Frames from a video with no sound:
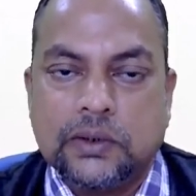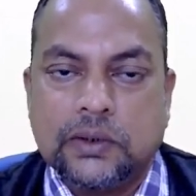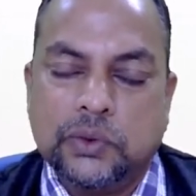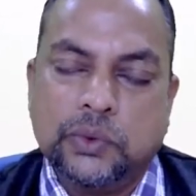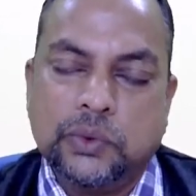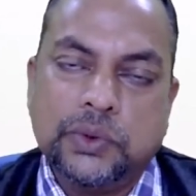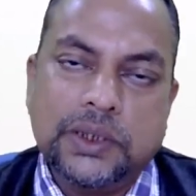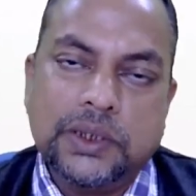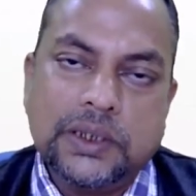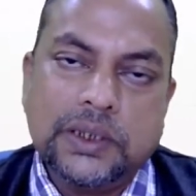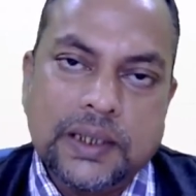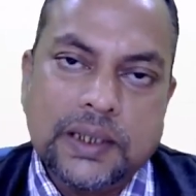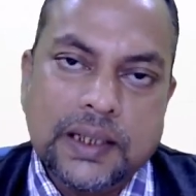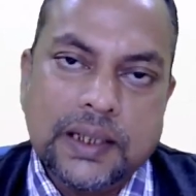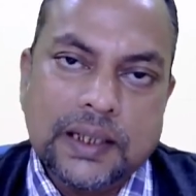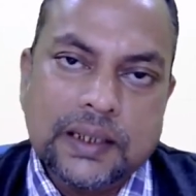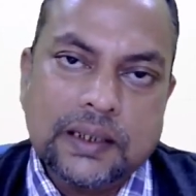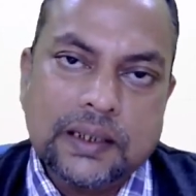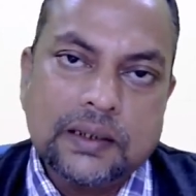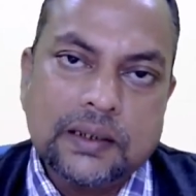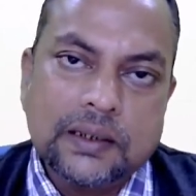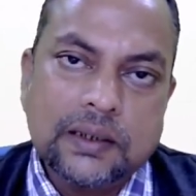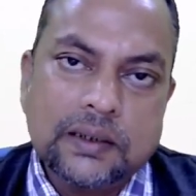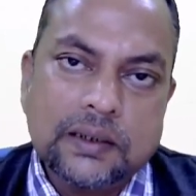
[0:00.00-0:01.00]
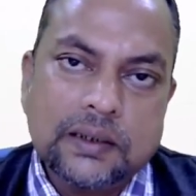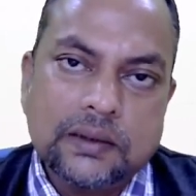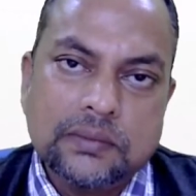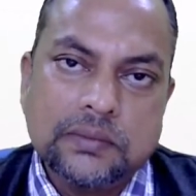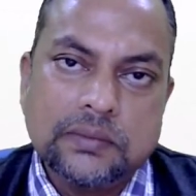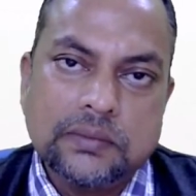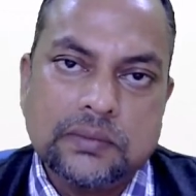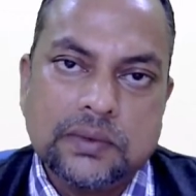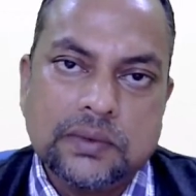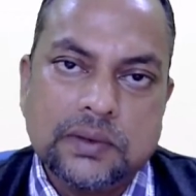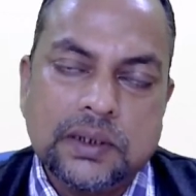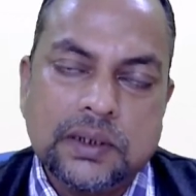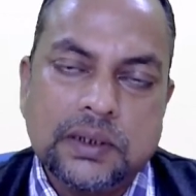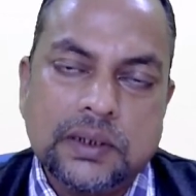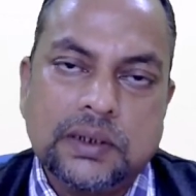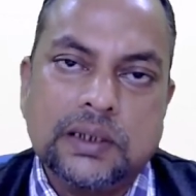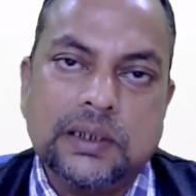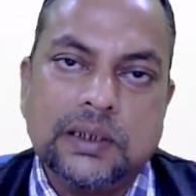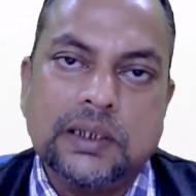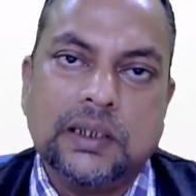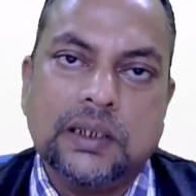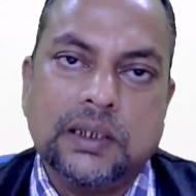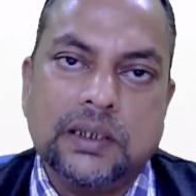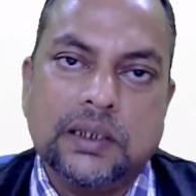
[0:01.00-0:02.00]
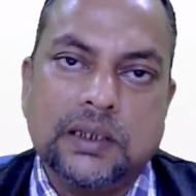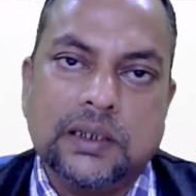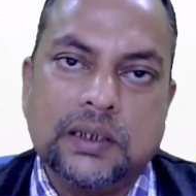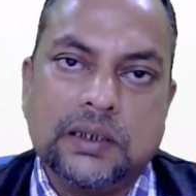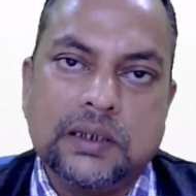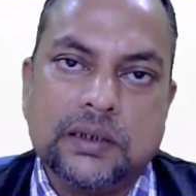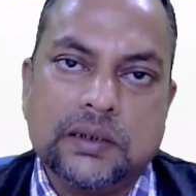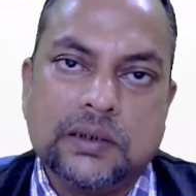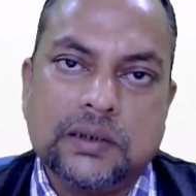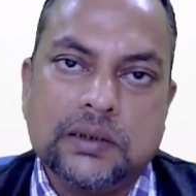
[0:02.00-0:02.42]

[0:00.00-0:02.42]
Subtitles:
Do we take it in a